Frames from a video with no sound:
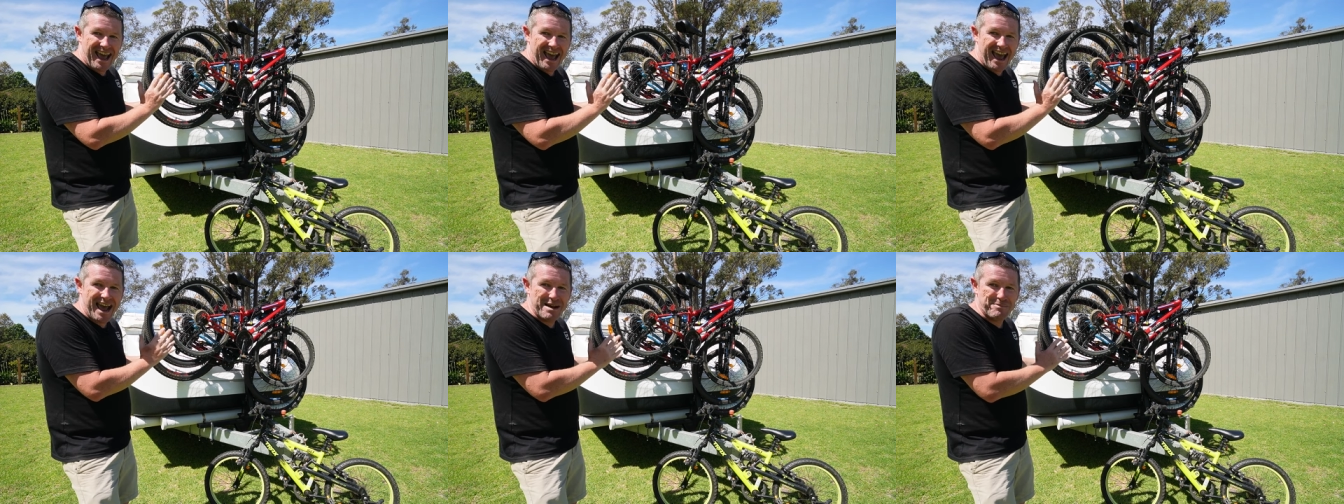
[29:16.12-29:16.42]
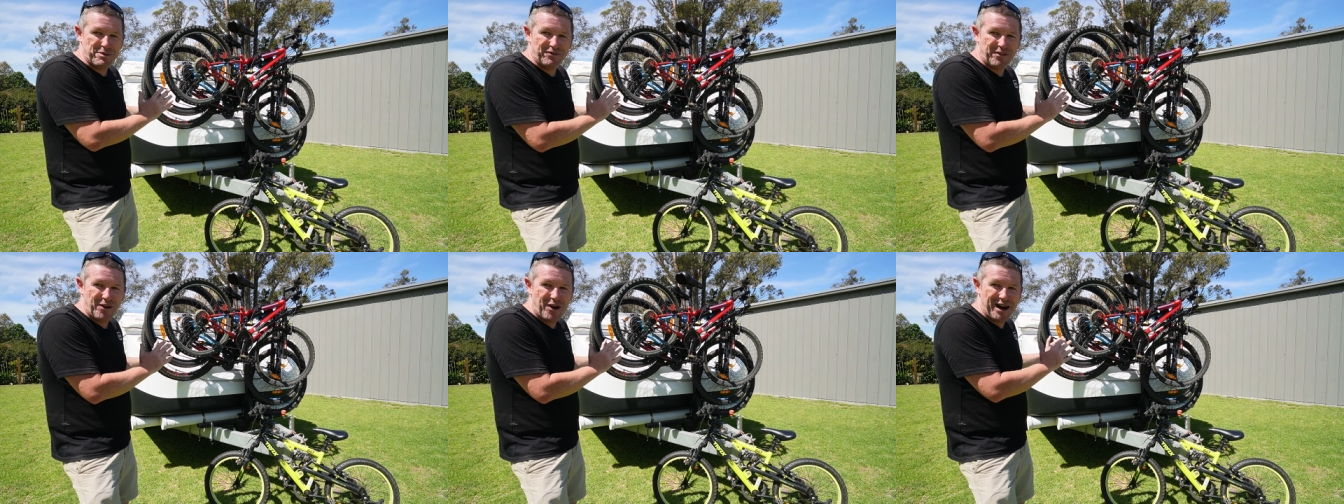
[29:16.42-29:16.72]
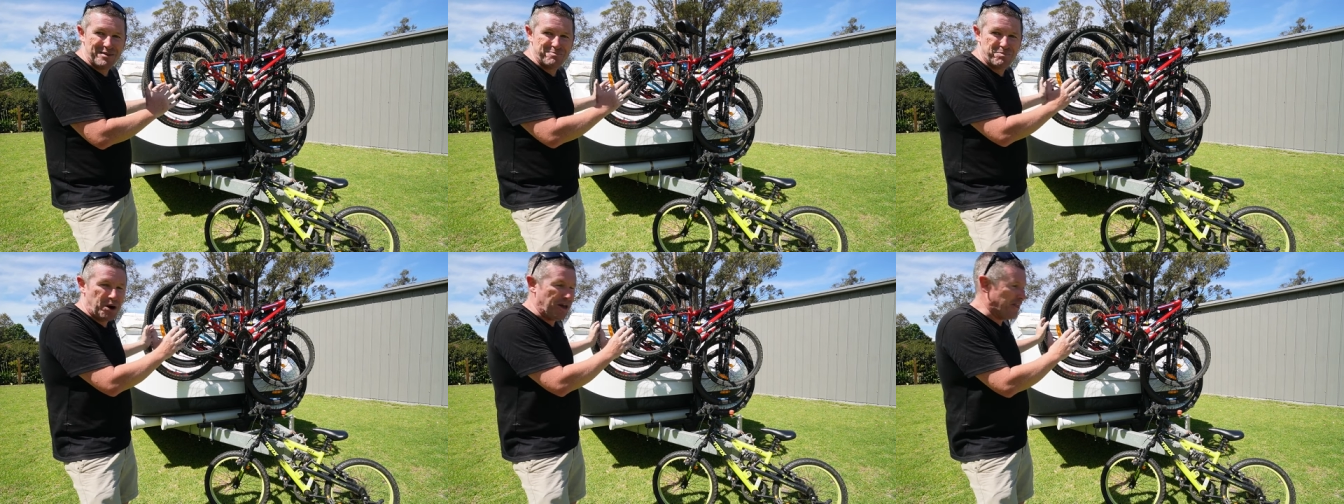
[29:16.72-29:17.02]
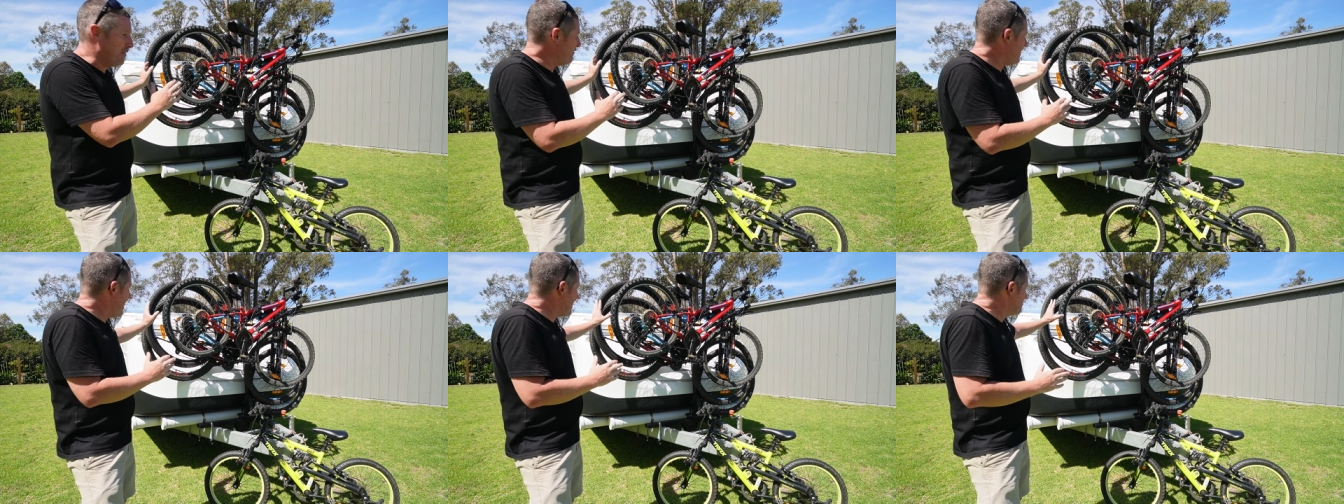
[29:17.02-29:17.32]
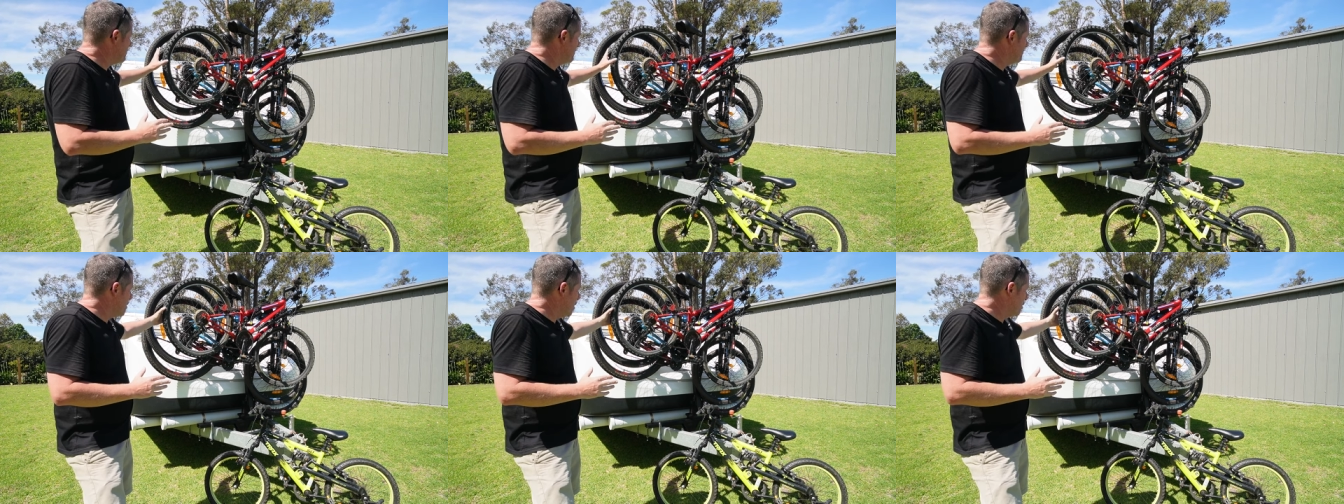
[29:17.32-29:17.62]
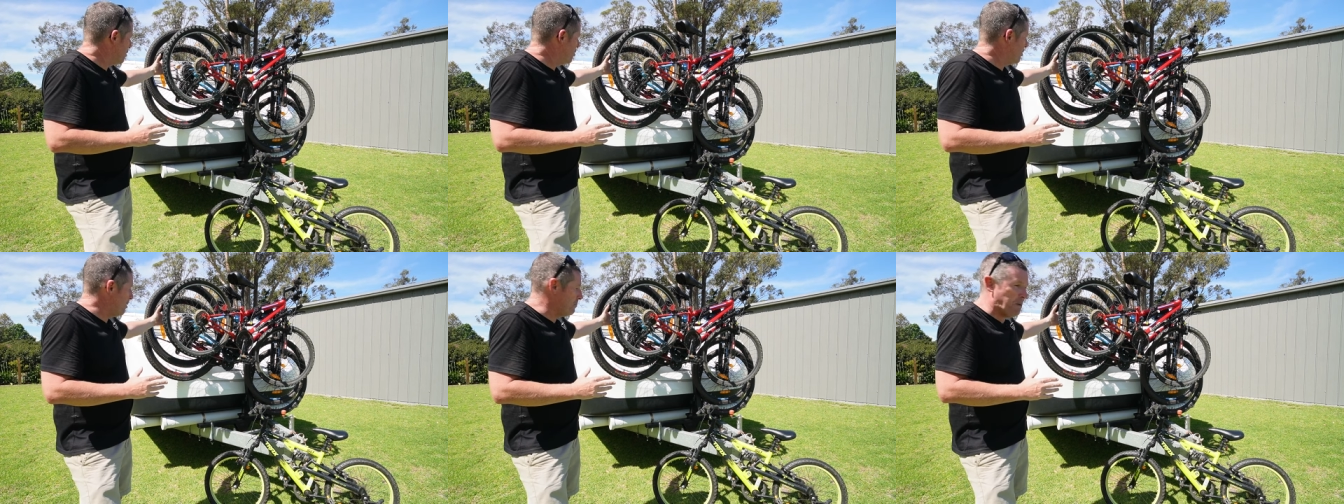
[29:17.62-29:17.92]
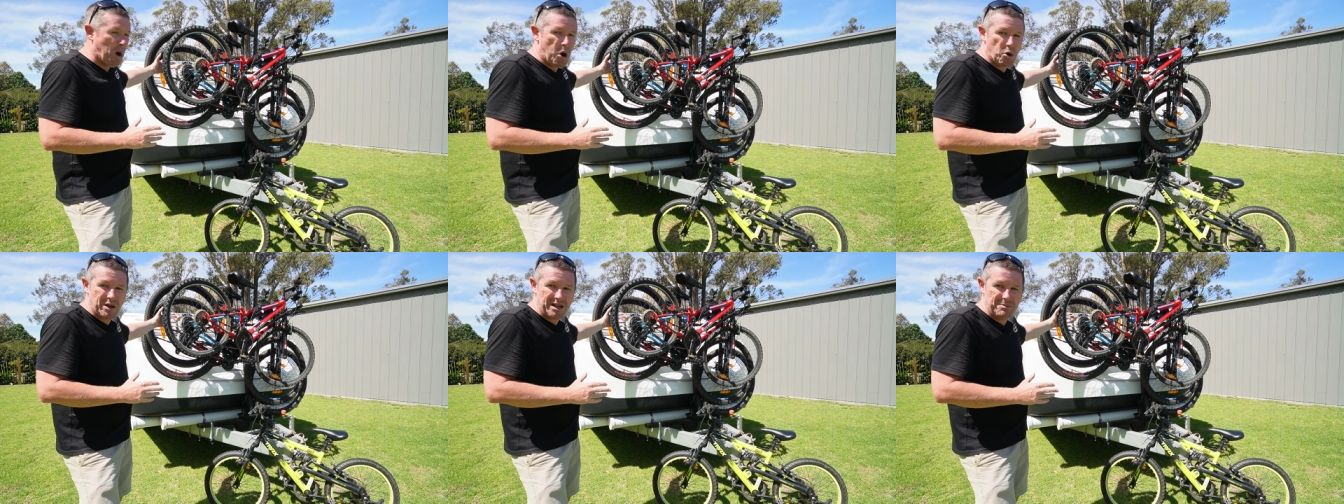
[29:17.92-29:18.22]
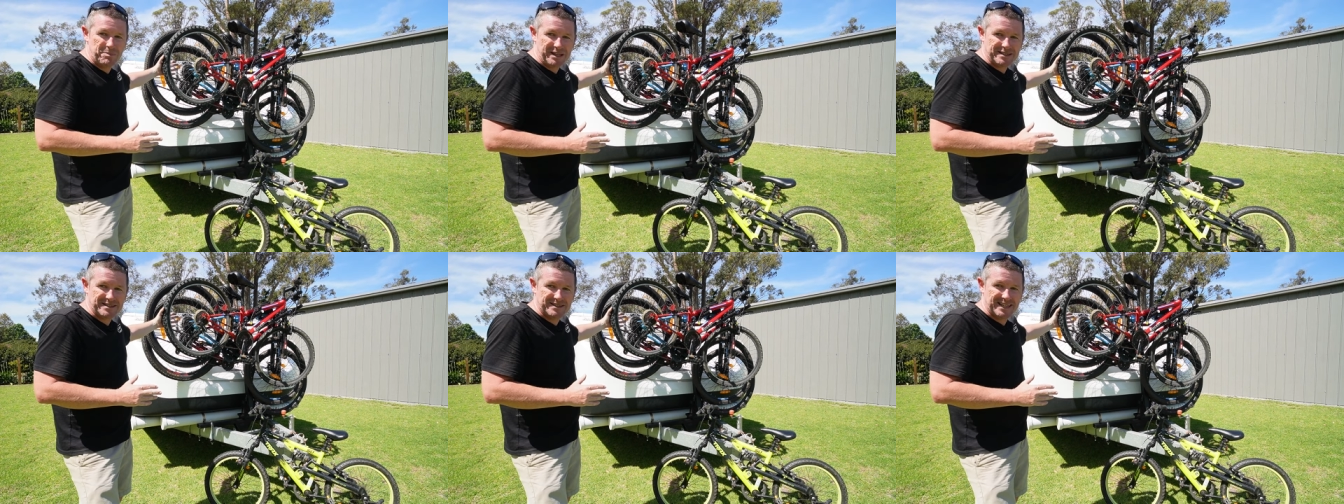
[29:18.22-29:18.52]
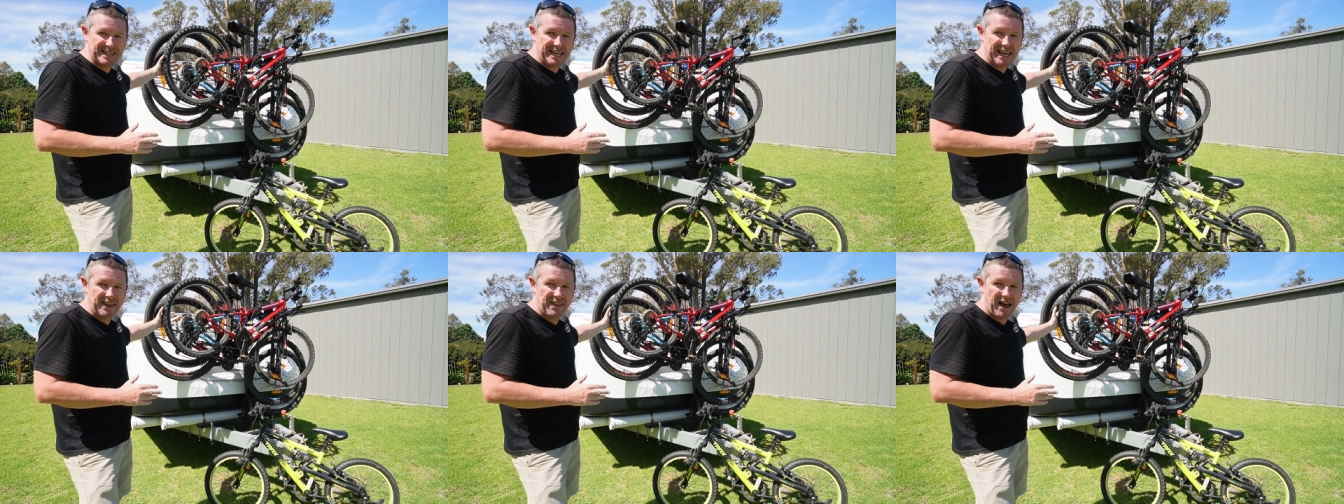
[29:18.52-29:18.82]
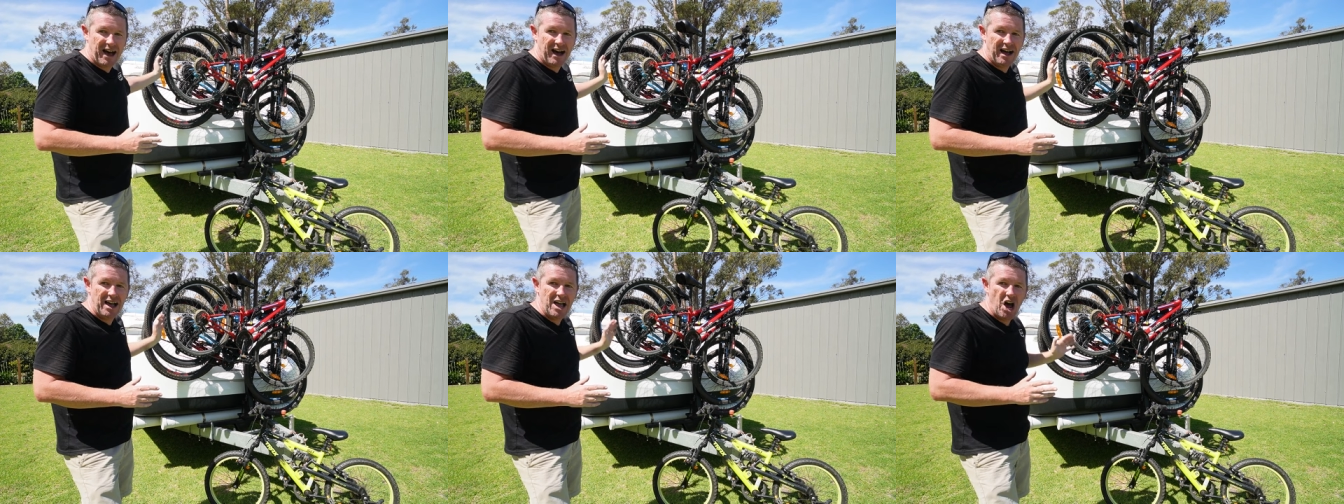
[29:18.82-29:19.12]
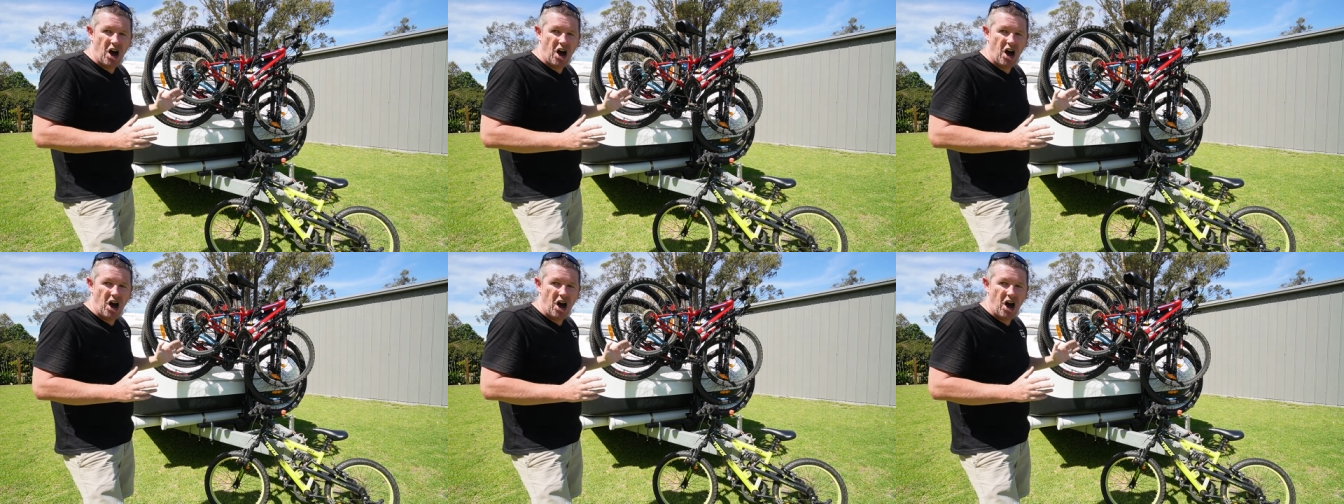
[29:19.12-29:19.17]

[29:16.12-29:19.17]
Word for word: amplified by the fact we've got all the bulky bits together.